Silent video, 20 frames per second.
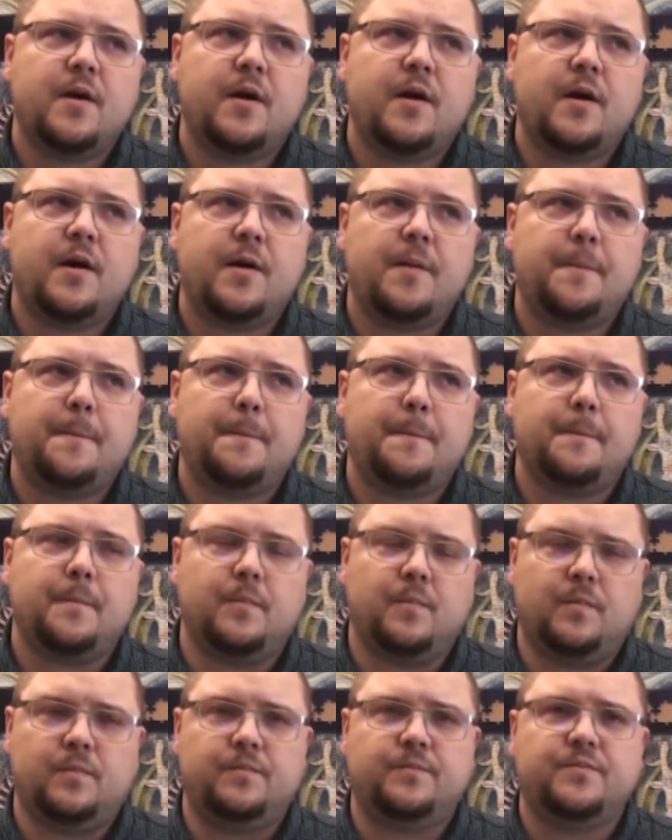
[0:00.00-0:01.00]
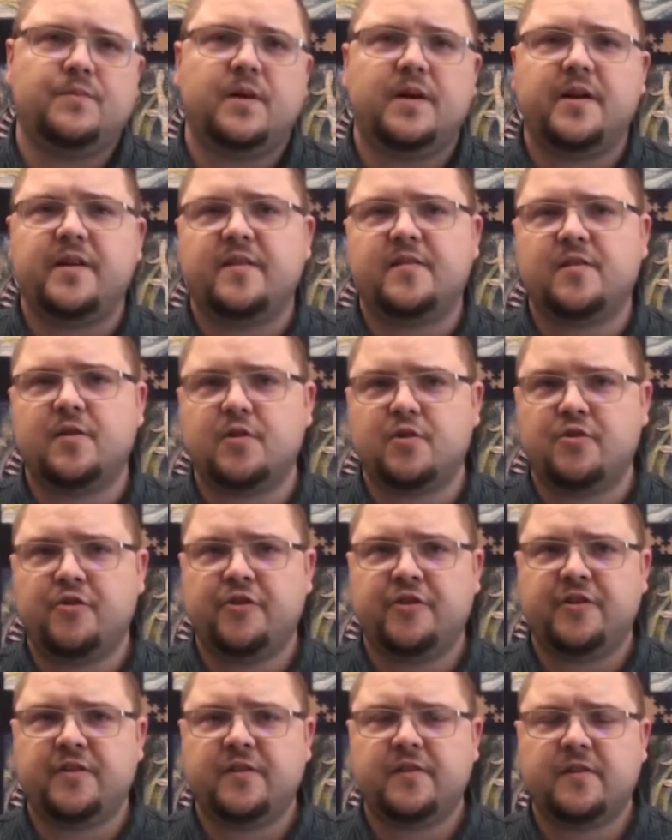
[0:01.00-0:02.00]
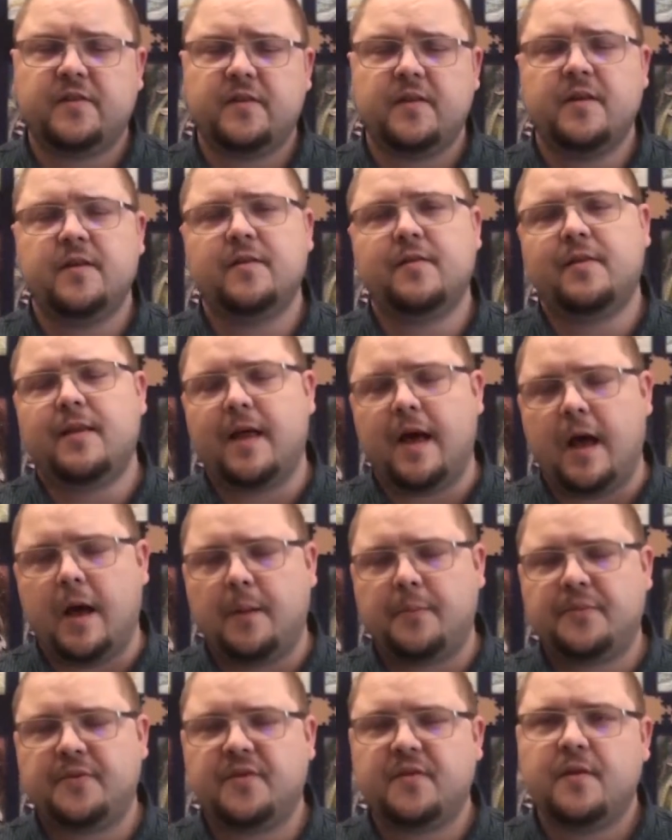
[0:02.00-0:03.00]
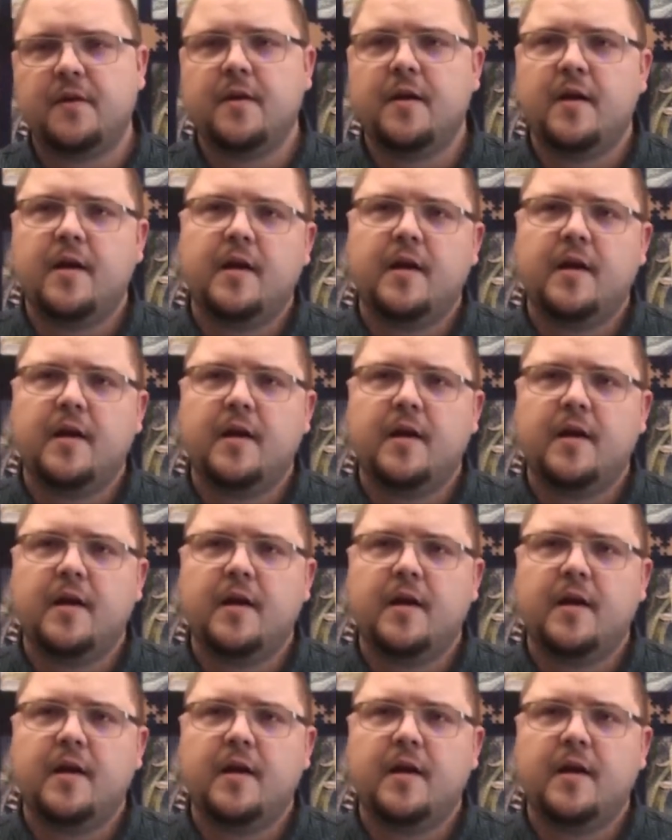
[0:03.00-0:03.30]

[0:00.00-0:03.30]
um, researchers in labs.